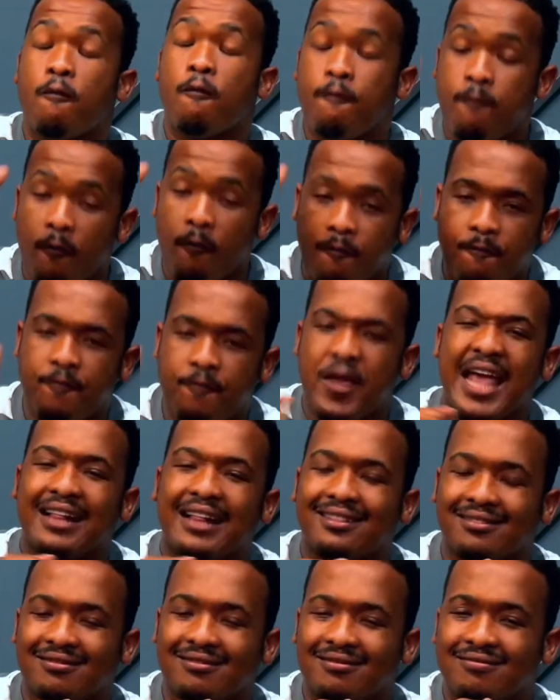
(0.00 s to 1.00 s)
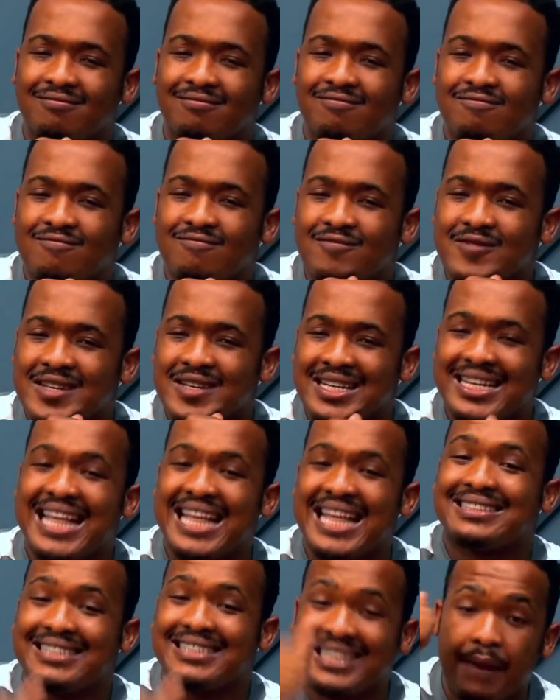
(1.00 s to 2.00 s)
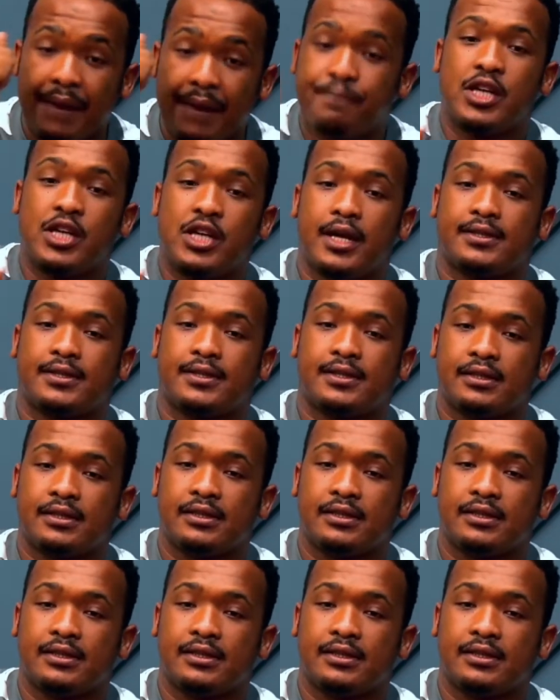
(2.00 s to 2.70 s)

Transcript: fulfill the scriptures